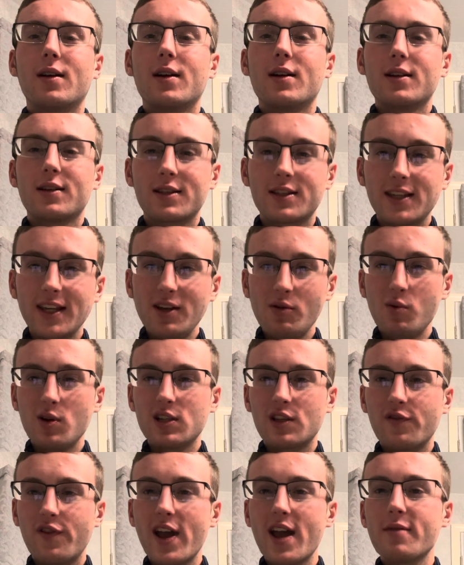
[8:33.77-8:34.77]
She
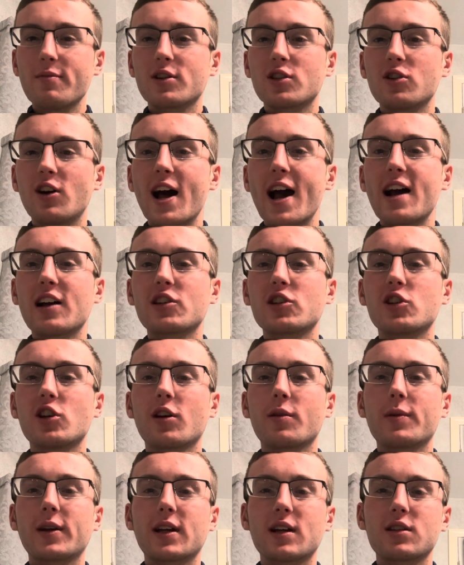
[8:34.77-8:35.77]
was famous last
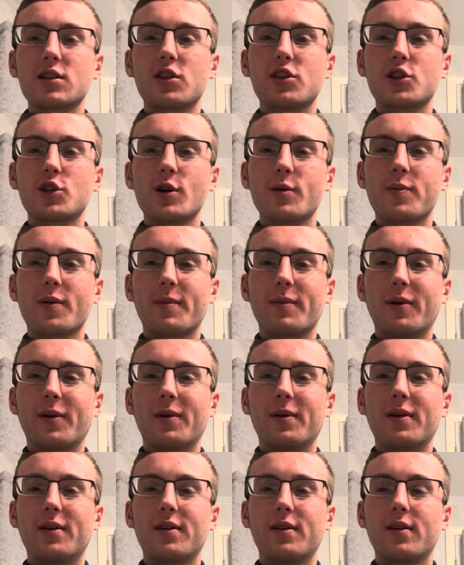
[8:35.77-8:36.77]
year because of the Super
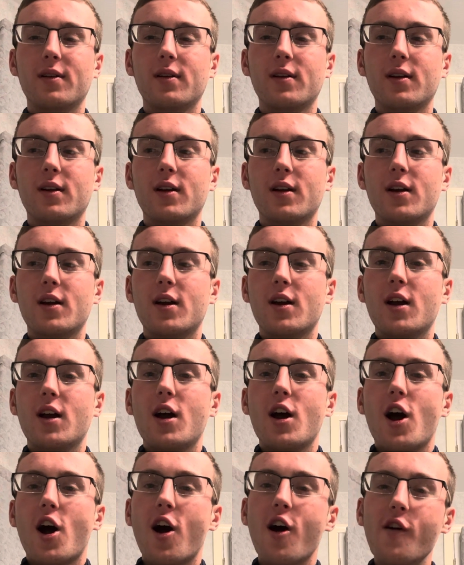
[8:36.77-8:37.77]
Bowl.
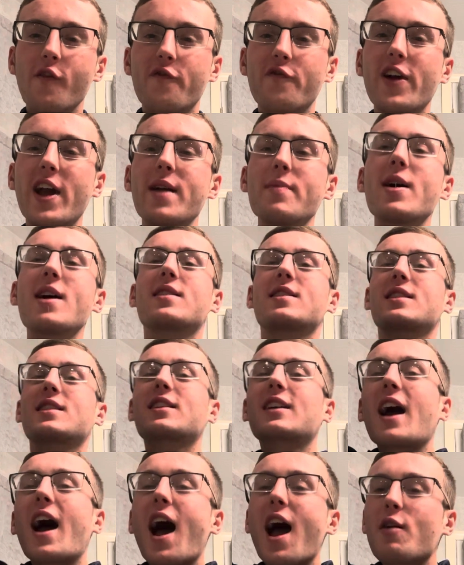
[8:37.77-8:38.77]
Her fame has
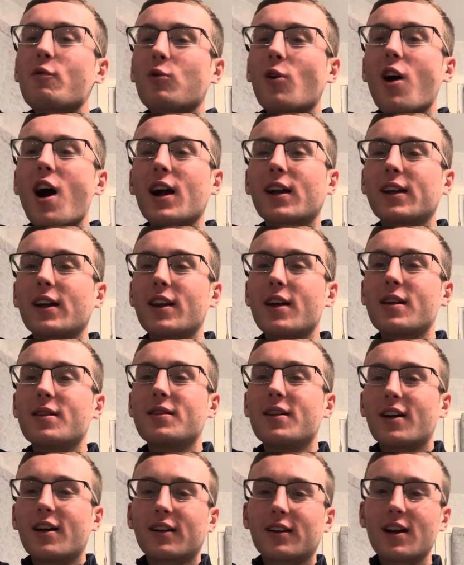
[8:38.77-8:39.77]
skyrocketed
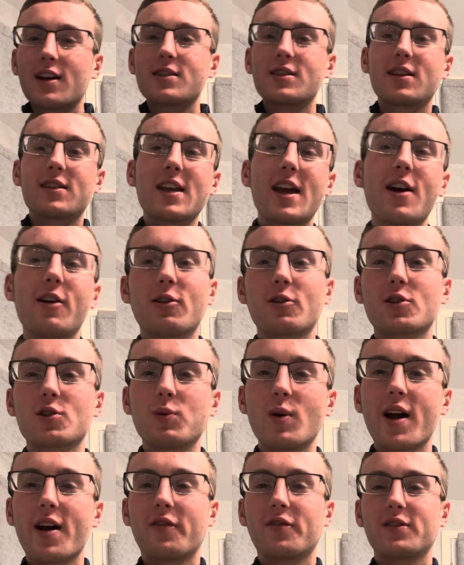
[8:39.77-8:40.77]
because of Taylor
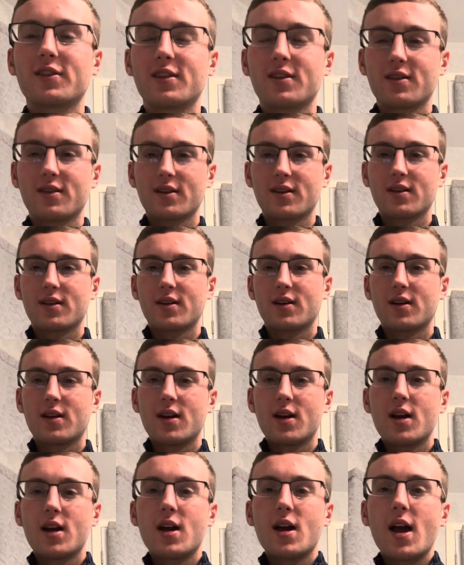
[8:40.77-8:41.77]
Swift.
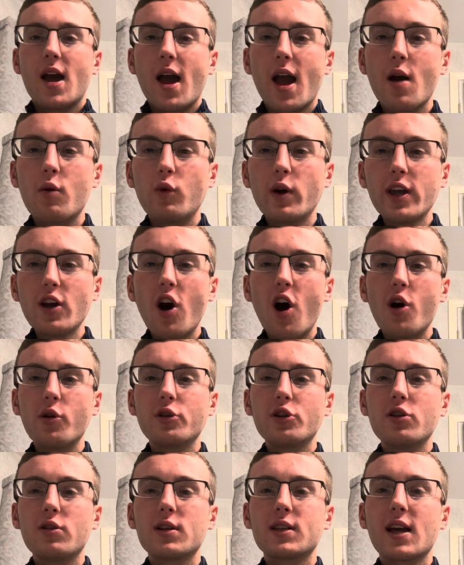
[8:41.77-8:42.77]
And we all
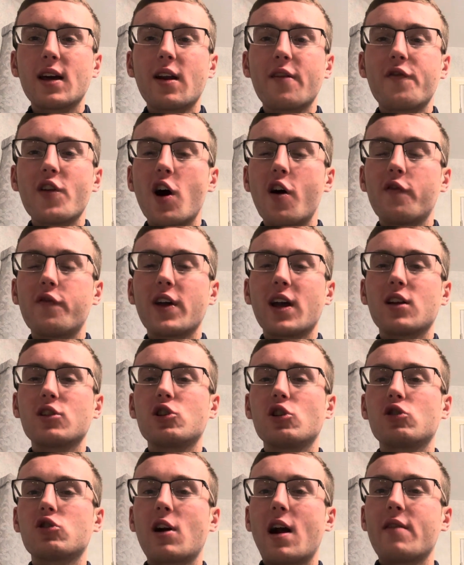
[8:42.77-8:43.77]
knew as NFL fans
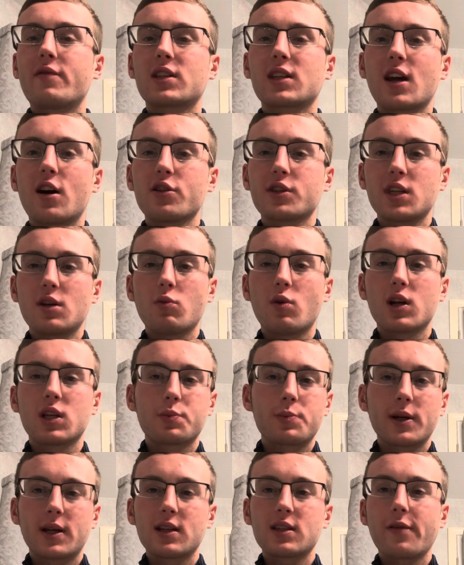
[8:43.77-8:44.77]
who Travis Kelce was
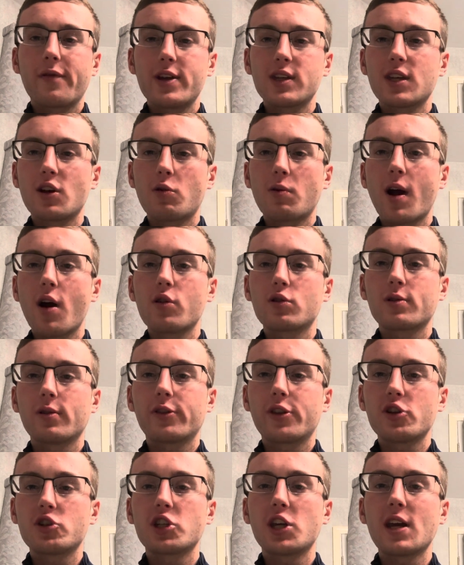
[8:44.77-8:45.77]
because of his heroics
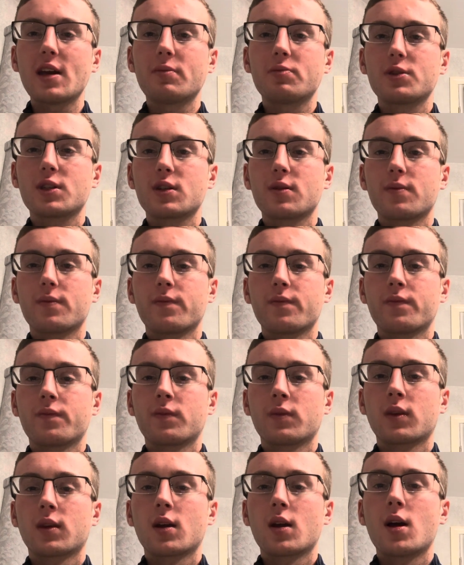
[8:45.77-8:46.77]
with the Chiefs.
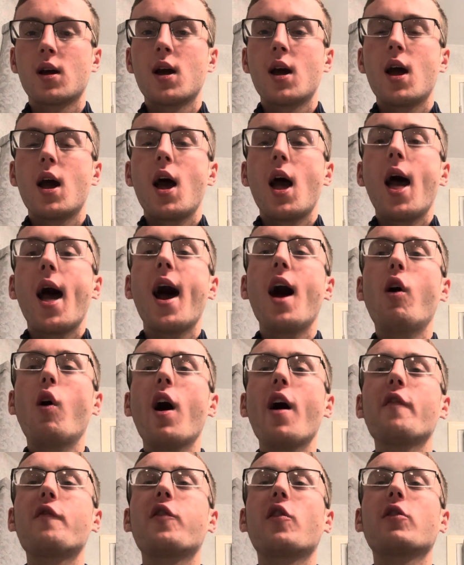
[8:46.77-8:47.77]

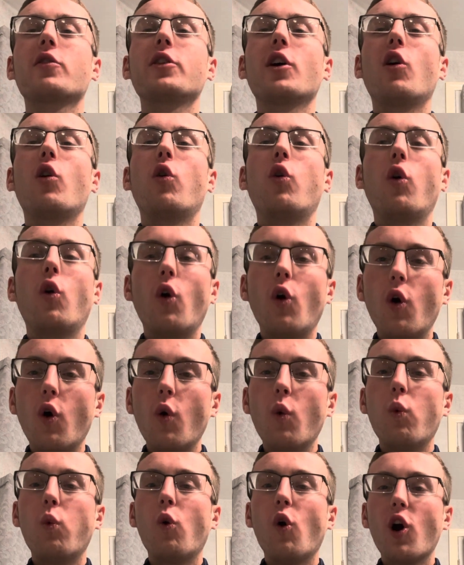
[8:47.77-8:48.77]
However, the
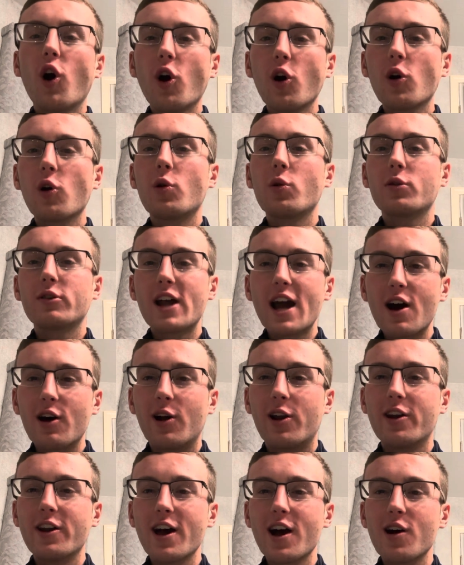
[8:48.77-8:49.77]
whole world now
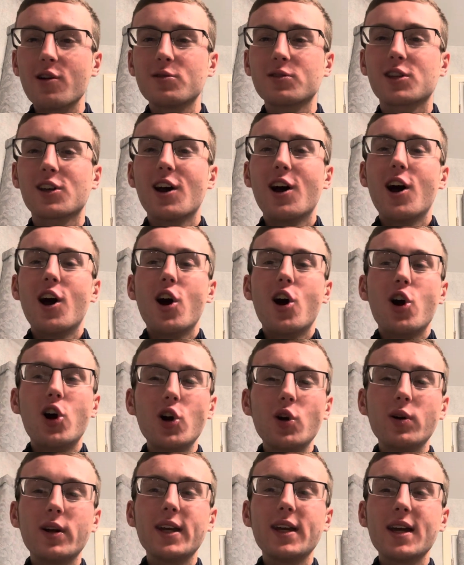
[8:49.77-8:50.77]
knows
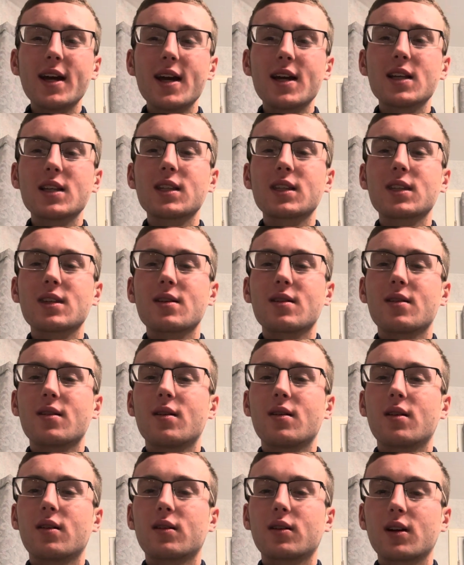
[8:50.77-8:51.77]
who he is
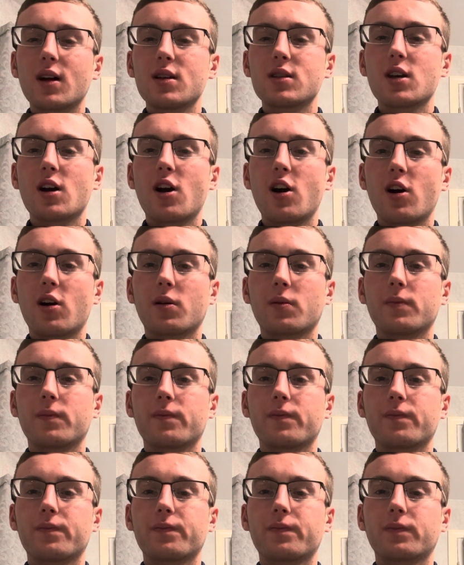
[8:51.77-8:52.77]
because of her.
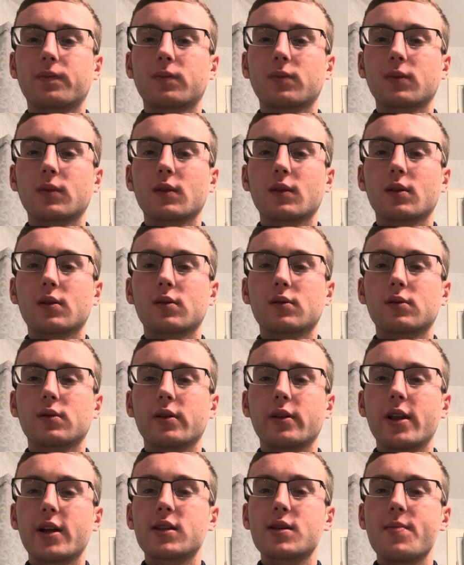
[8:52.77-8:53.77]

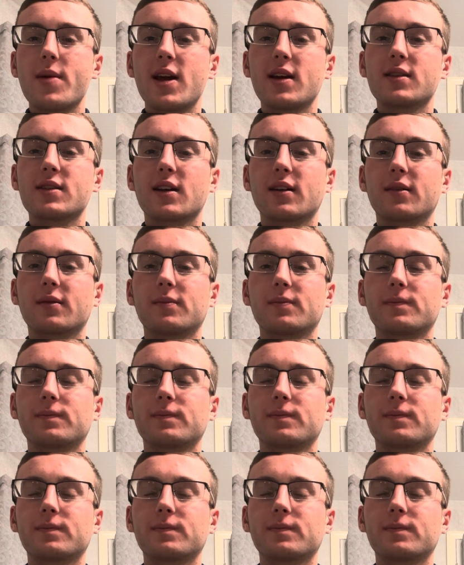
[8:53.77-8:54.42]
That's amazing.